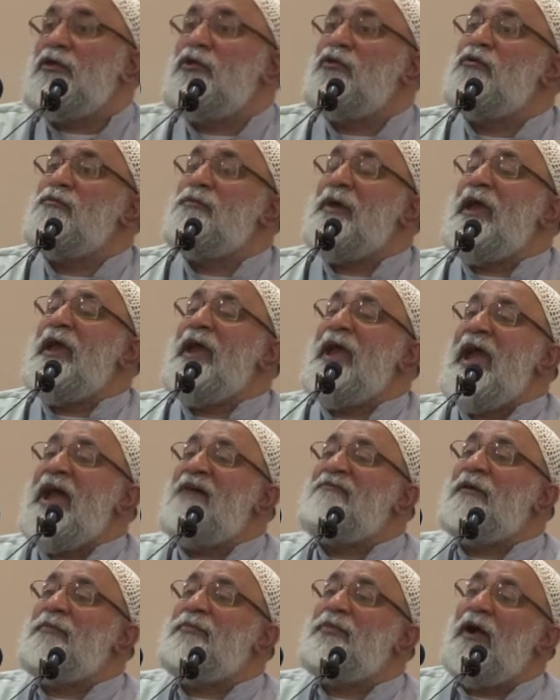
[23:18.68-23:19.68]
You may
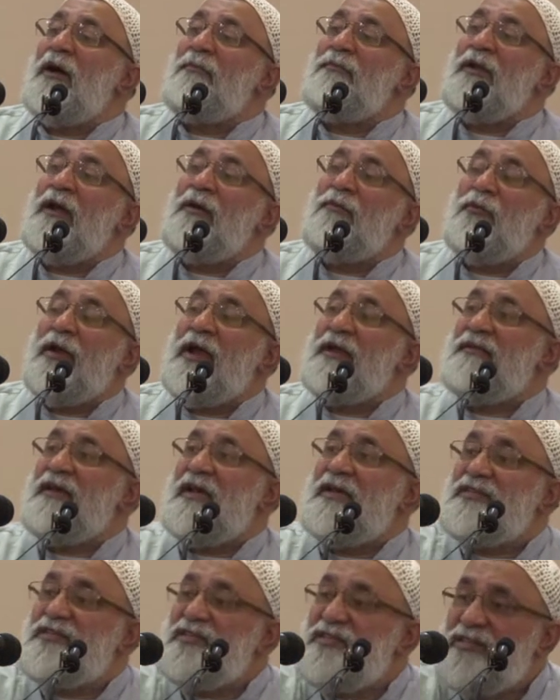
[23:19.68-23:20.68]
have a problem where
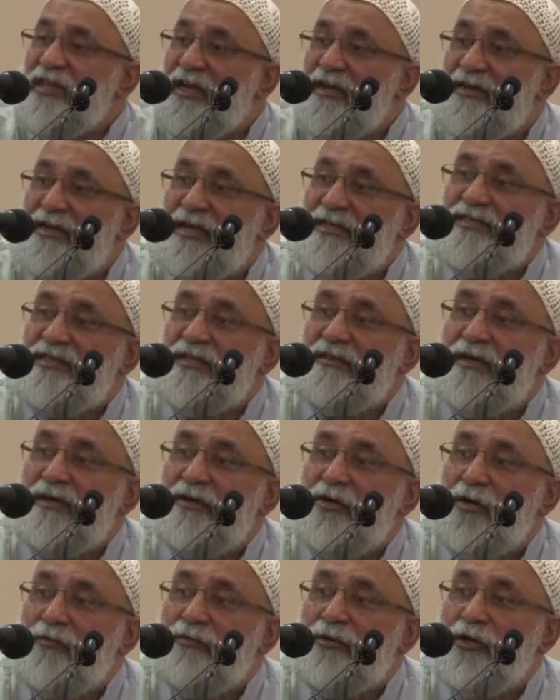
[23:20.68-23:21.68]
there is sickness in the
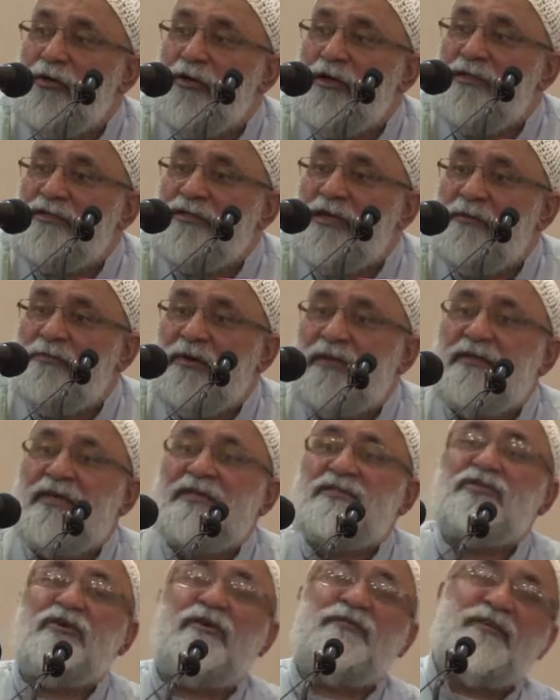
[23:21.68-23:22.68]
community but
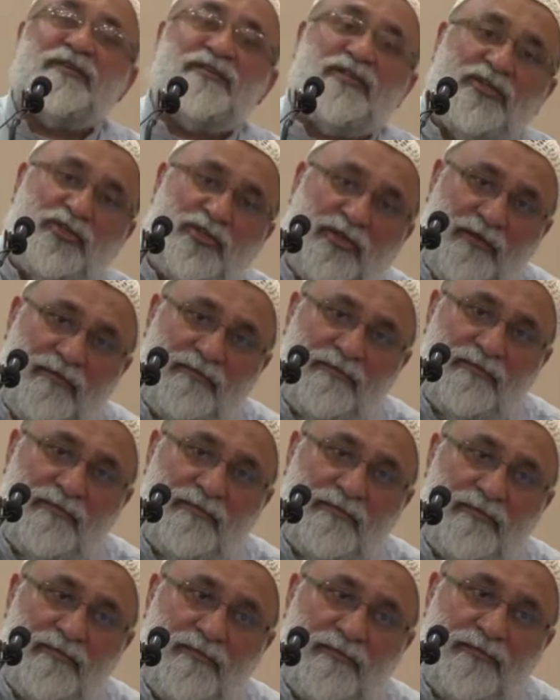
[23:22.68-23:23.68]
there's no physician.
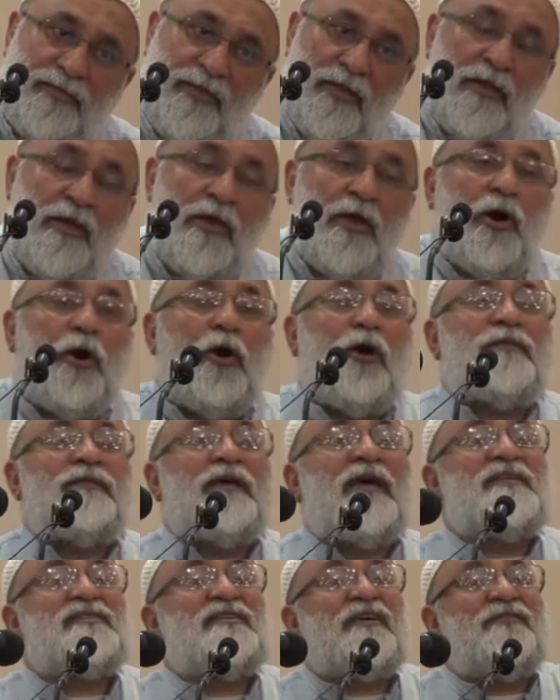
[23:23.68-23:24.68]
Or
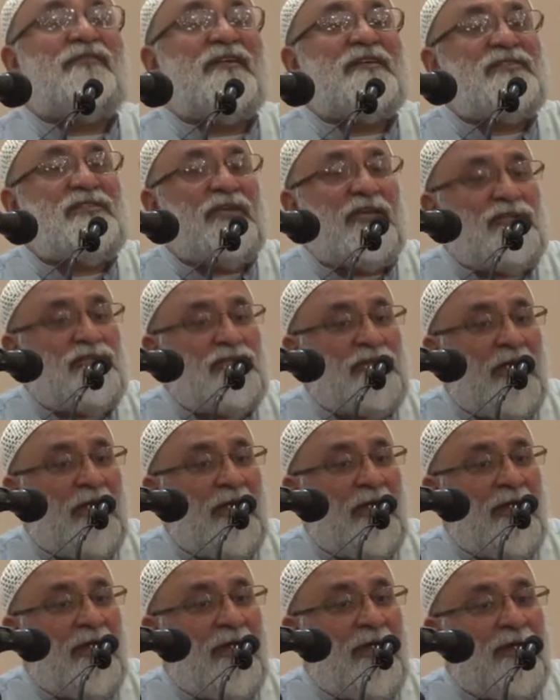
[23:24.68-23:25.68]
there's a
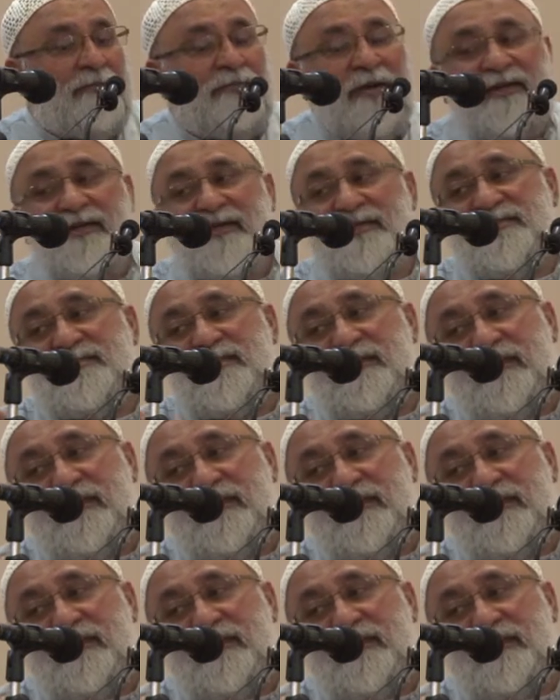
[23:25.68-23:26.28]
physician but he's